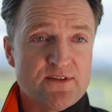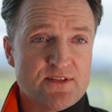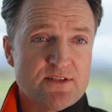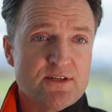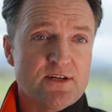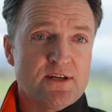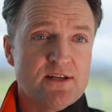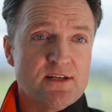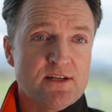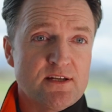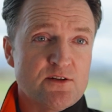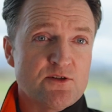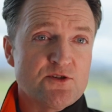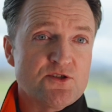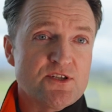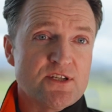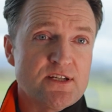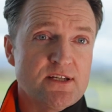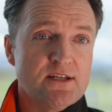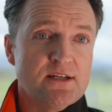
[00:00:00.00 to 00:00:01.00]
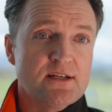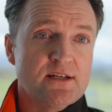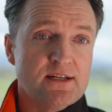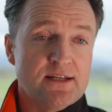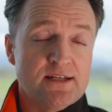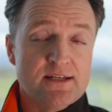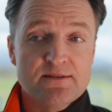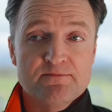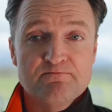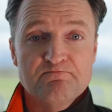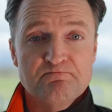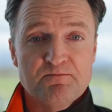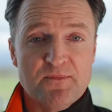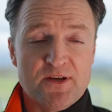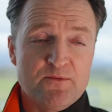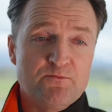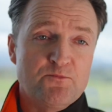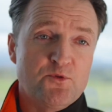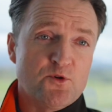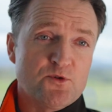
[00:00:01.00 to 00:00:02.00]
and tidal energy in,
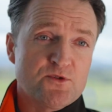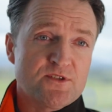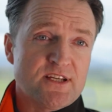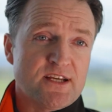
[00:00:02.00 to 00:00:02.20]
in both